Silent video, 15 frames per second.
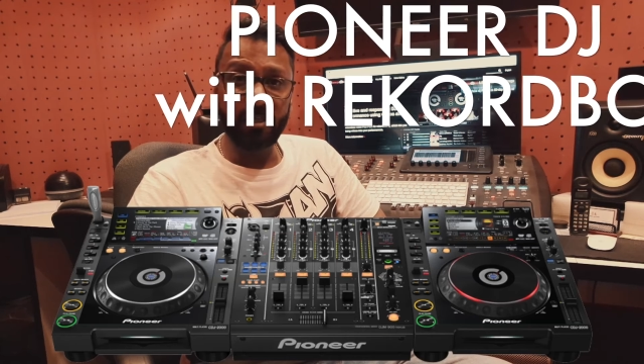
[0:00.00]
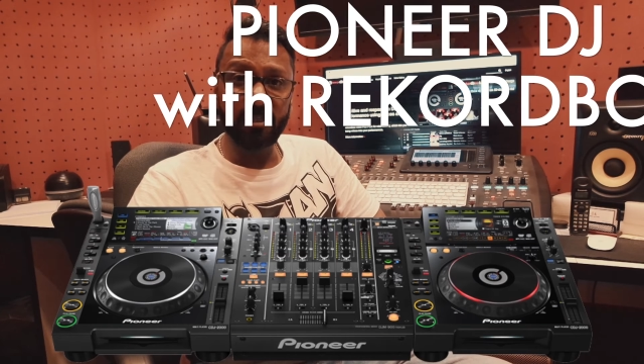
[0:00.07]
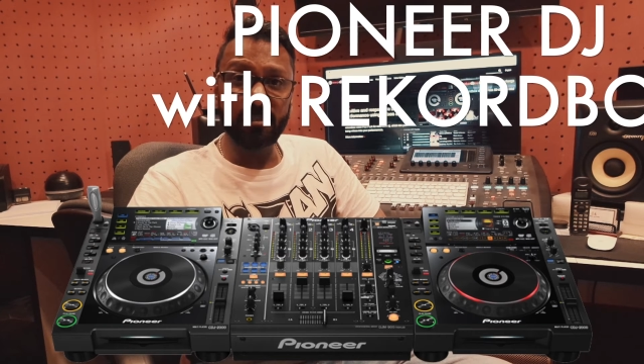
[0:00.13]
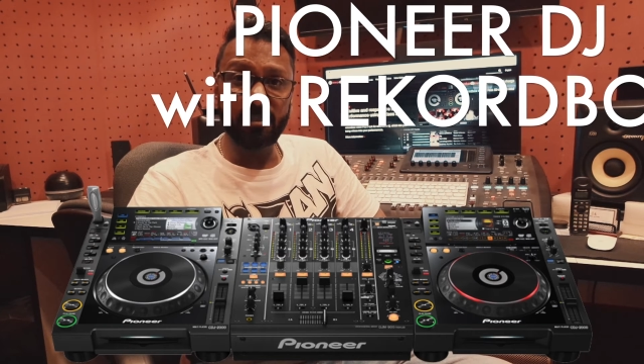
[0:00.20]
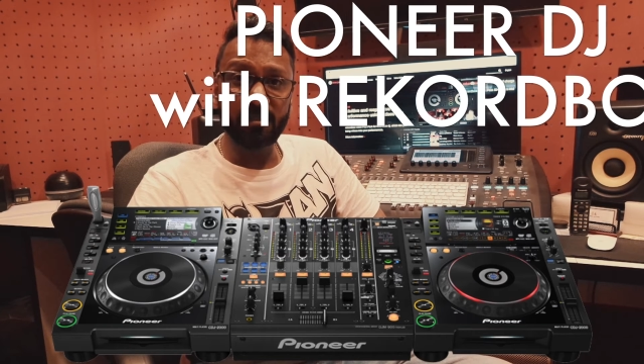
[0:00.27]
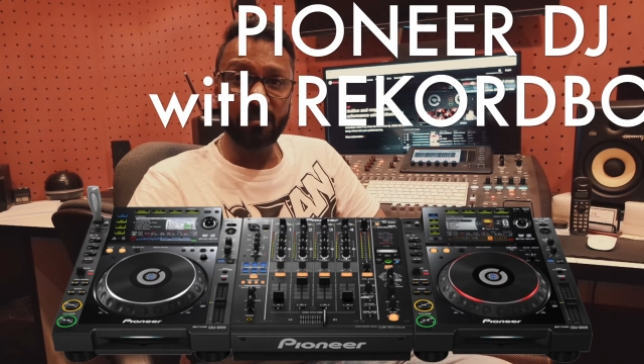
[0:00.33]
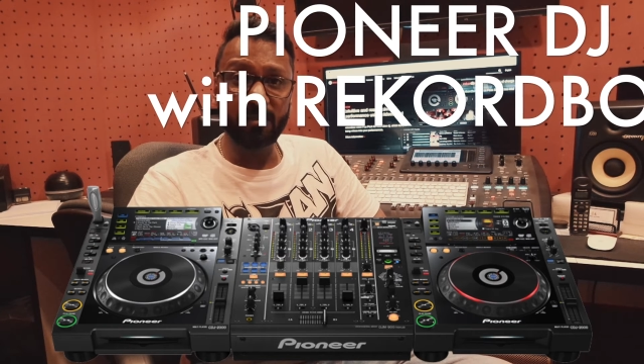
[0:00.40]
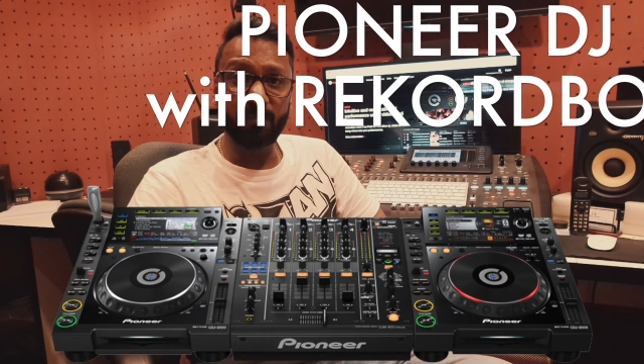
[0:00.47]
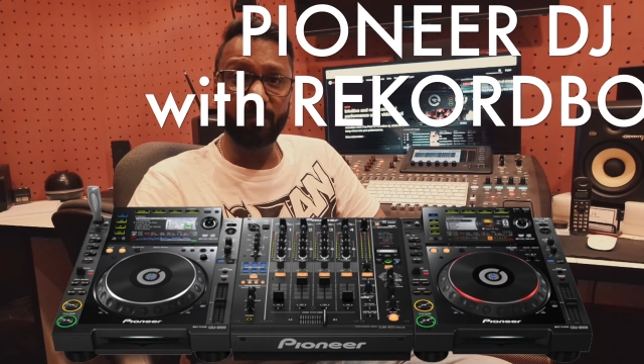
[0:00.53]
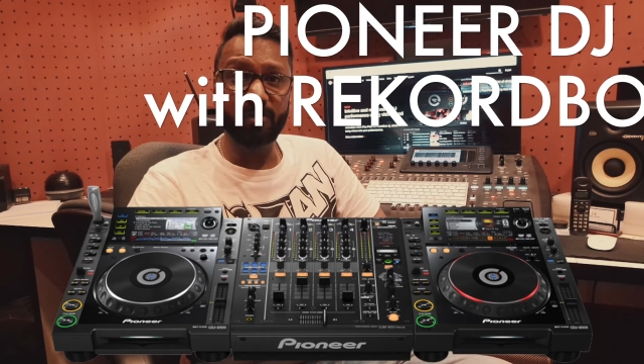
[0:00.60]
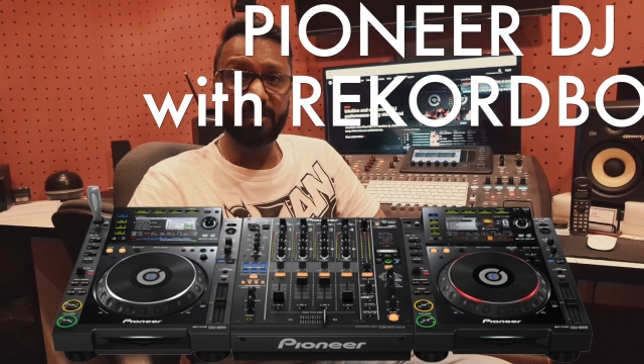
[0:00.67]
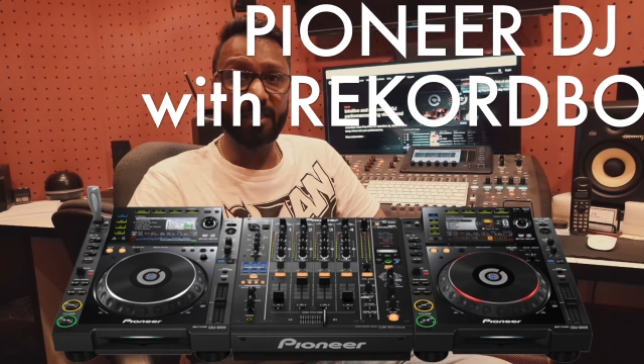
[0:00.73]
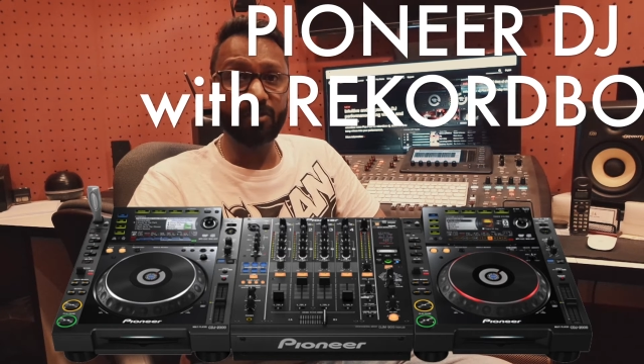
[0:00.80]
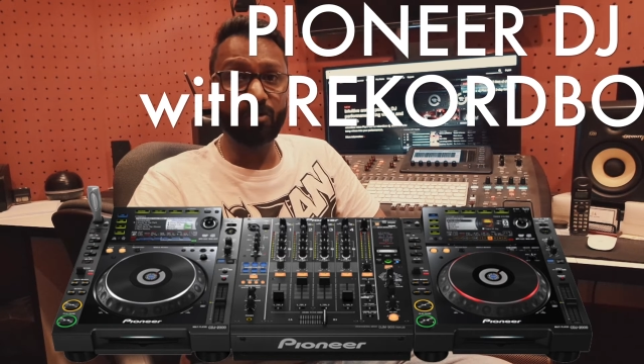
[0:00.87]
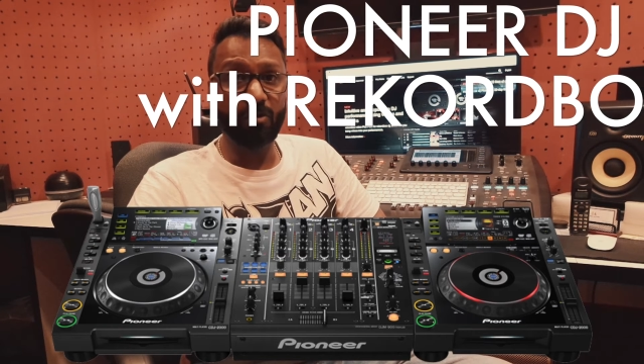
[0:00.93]
DJ system
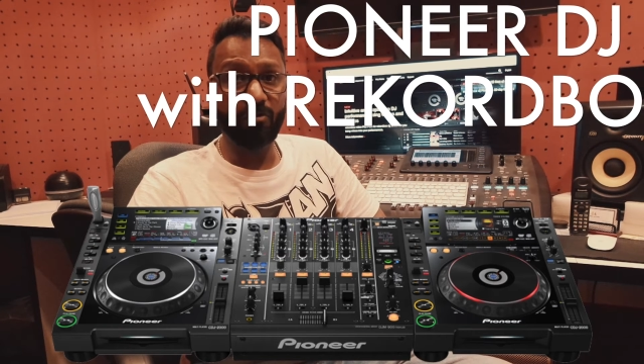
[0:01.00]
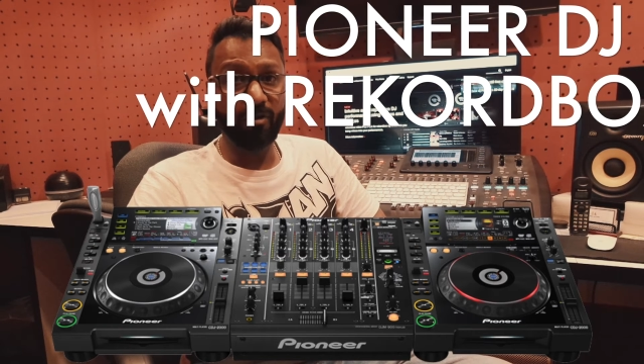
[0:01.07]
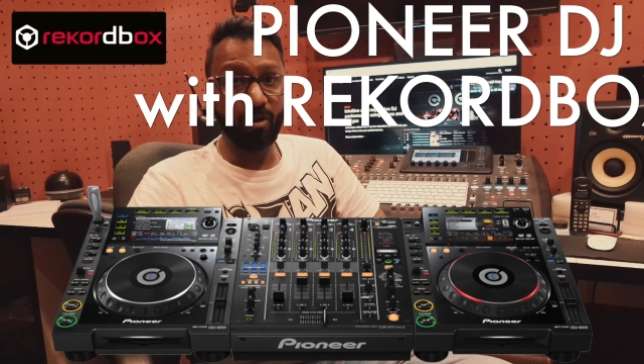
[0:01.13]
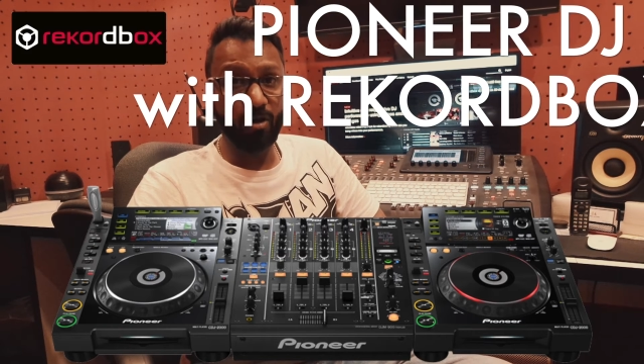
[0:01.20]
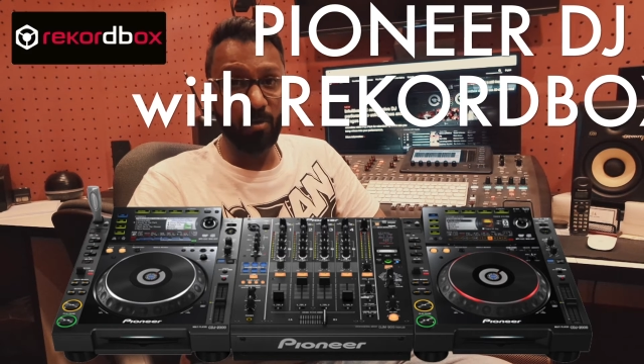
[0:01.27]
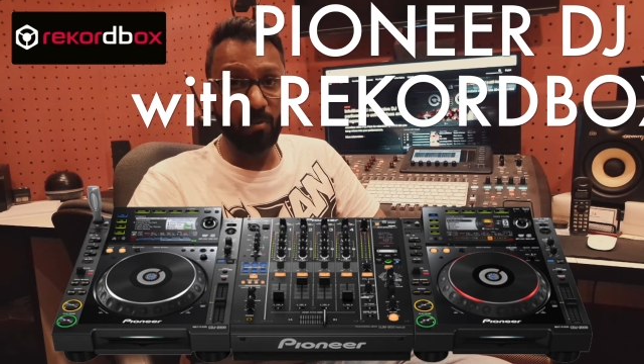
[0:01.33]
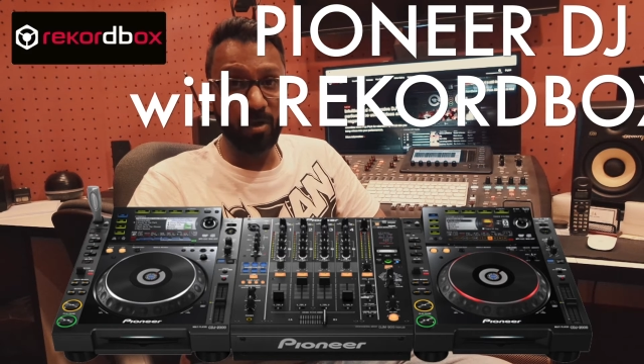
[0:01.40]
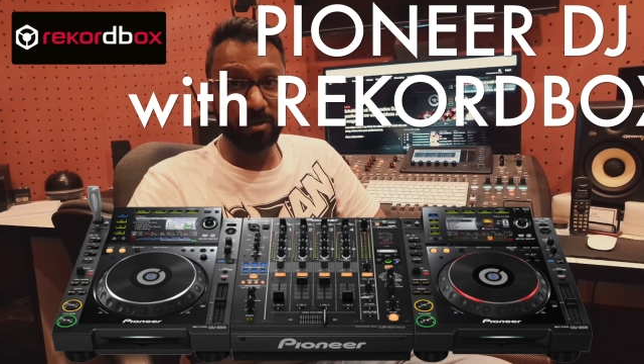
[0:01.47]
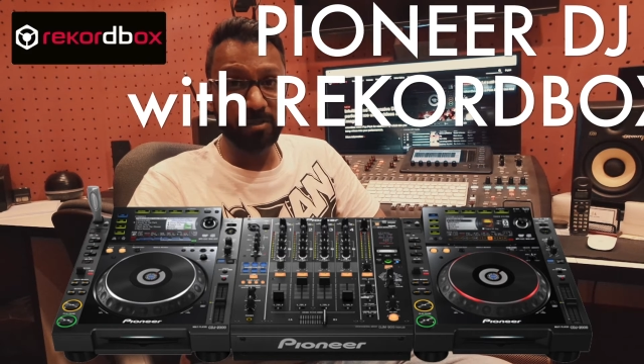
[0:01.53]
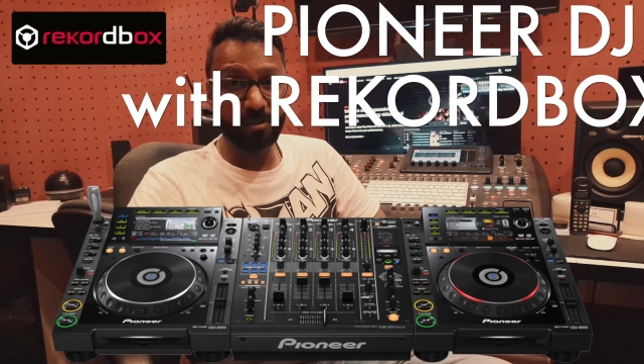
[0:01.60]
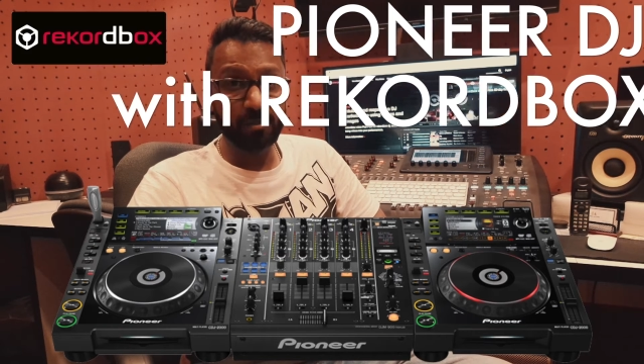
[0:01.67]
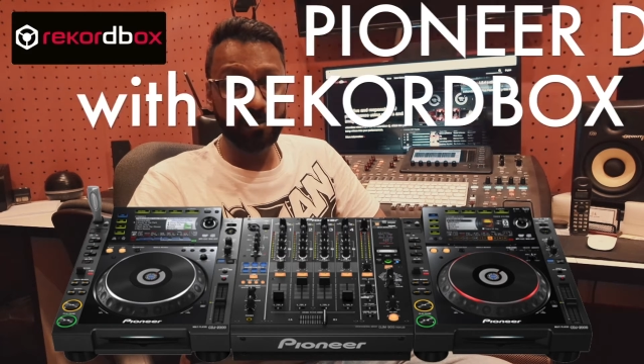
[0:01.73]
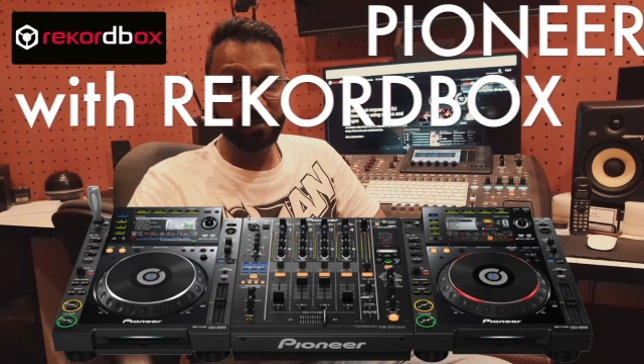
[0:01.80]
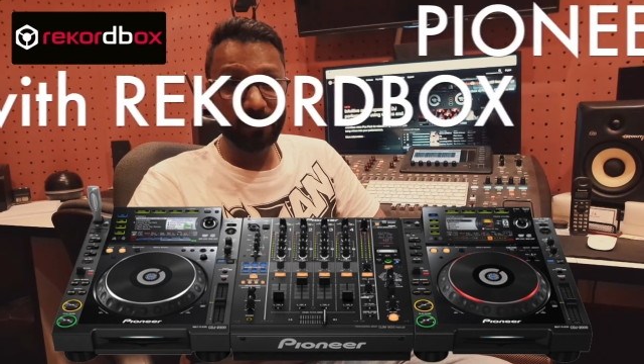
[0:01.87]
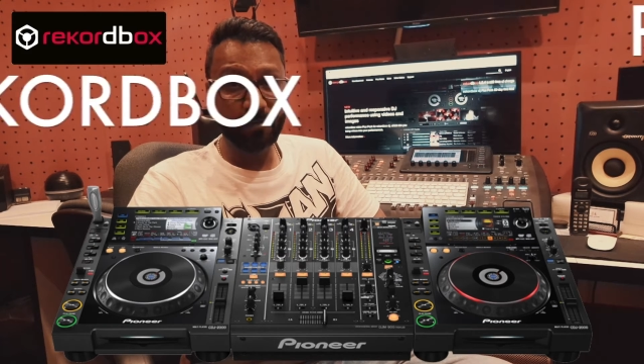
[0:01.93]
which has got
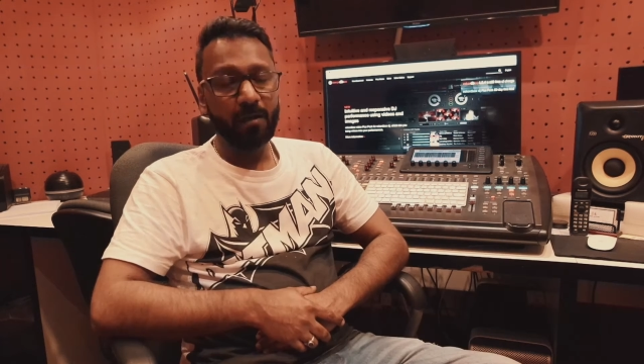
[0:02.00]
Rekordbox.